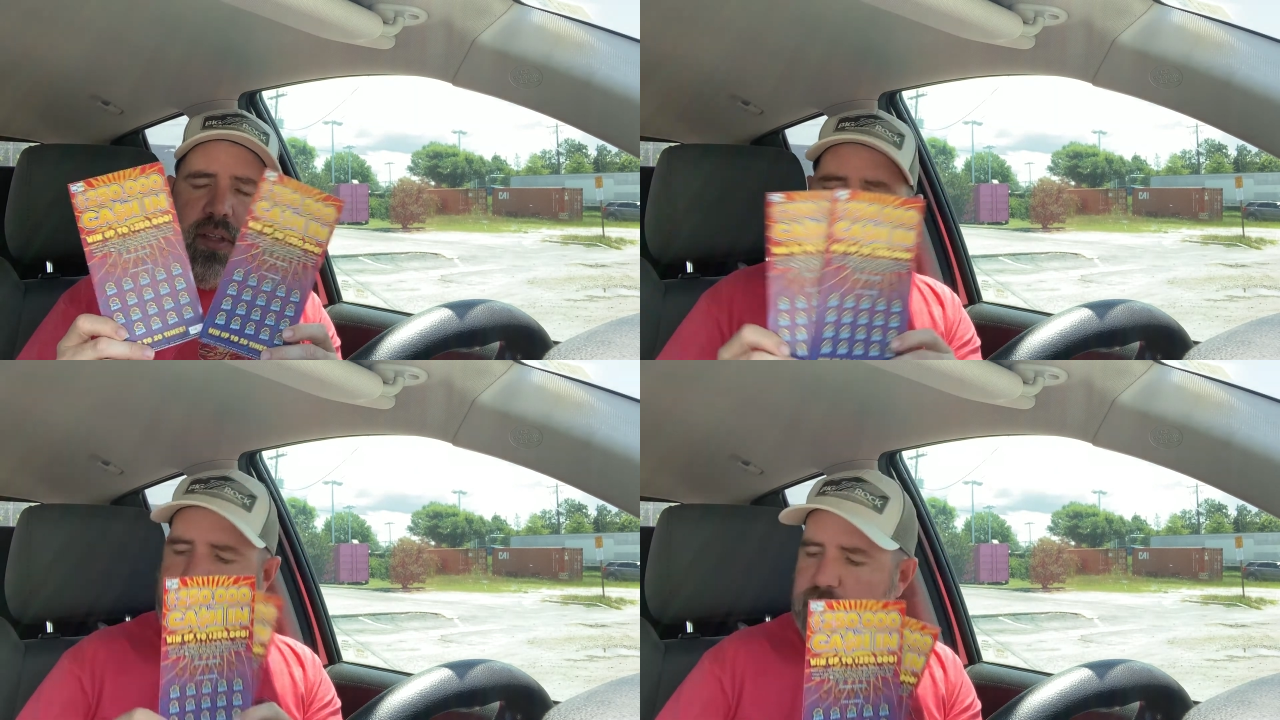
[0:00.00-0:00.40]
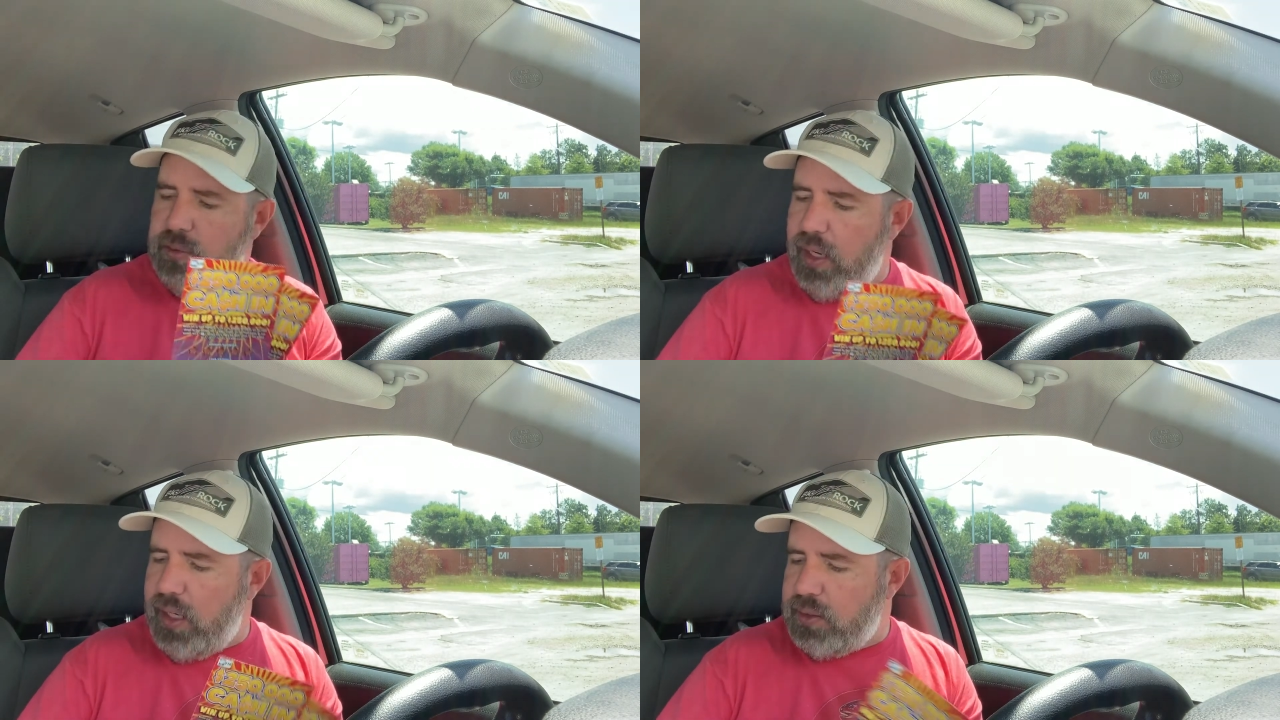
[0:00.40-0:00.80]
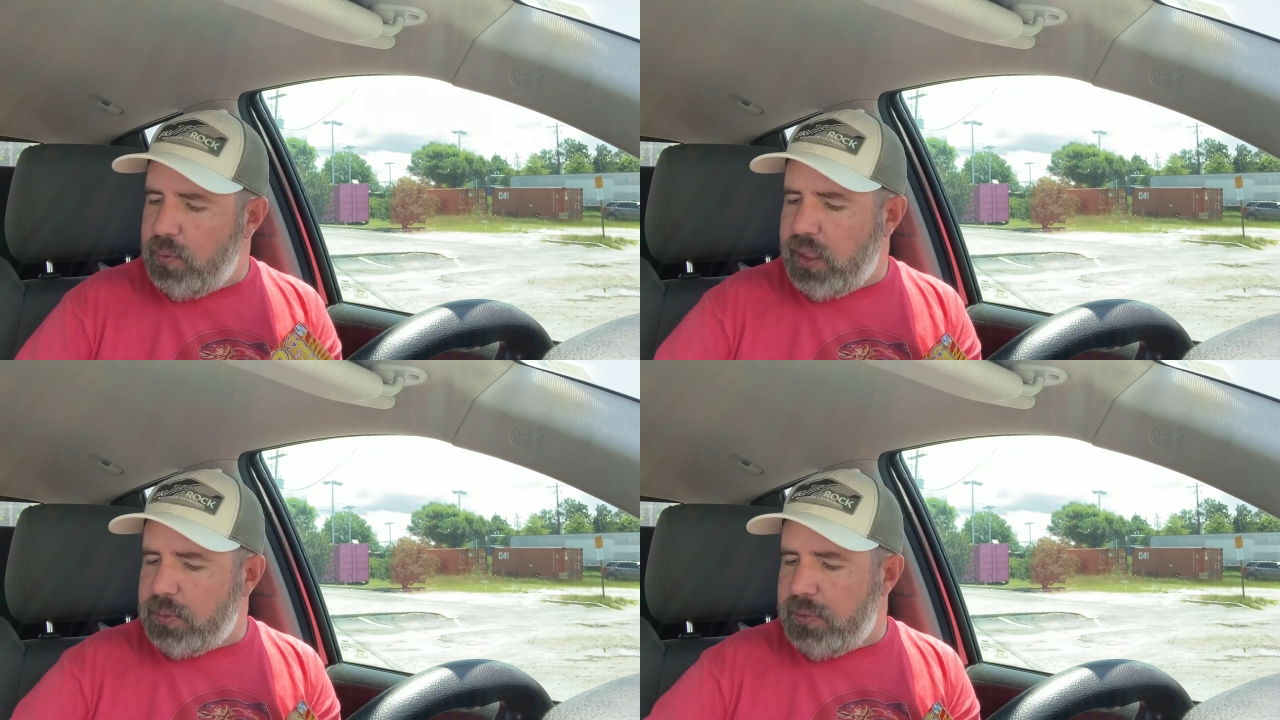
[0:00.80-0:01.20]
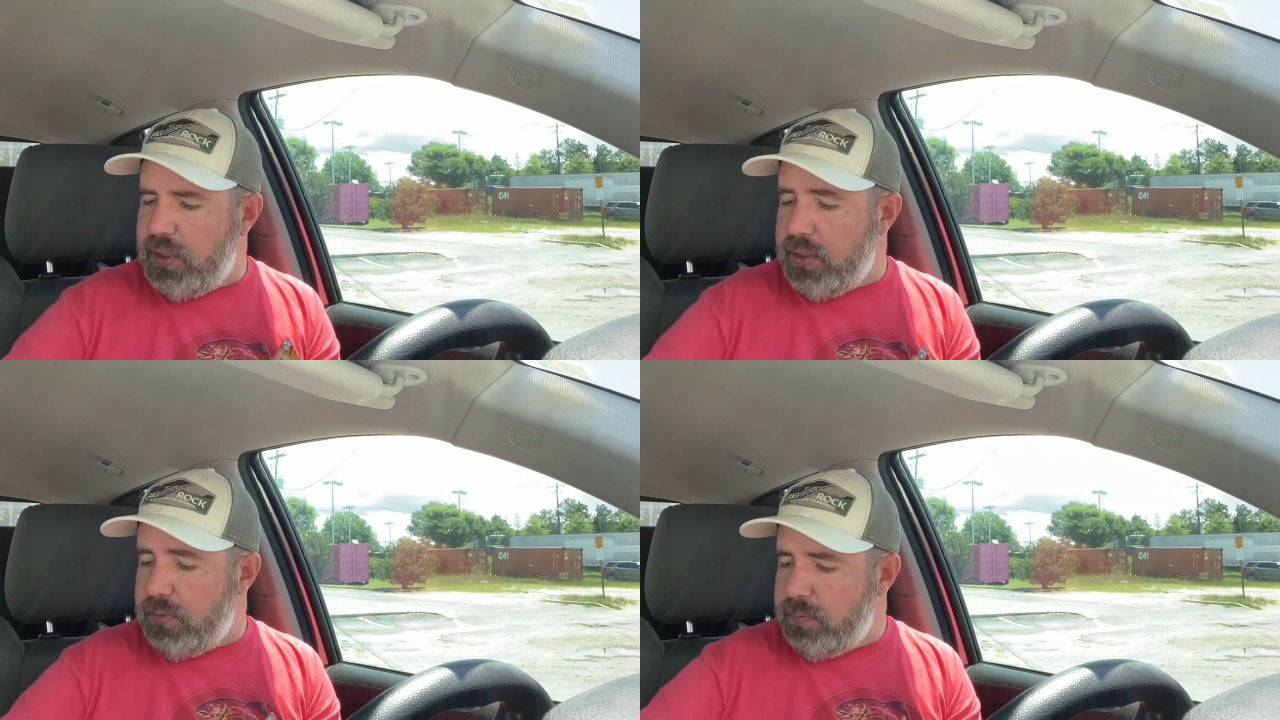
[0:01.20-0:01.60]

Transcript: as you guys watch me eat.